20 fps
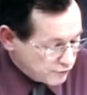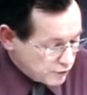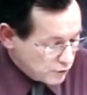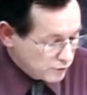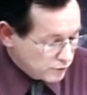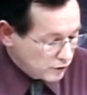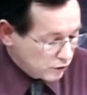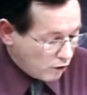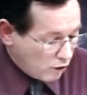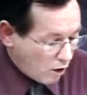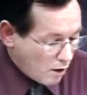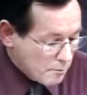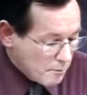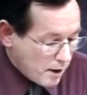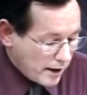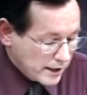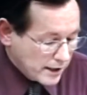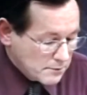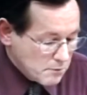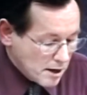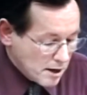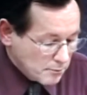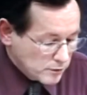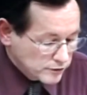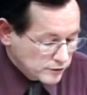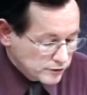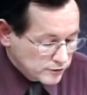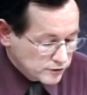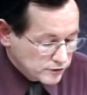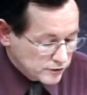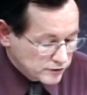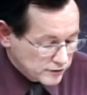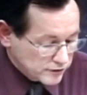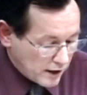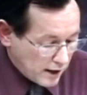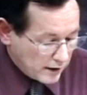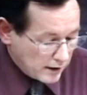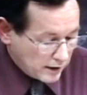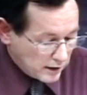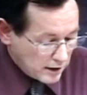viewed the law-abiding members of
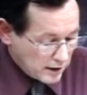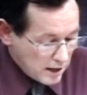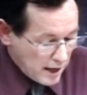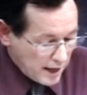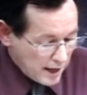society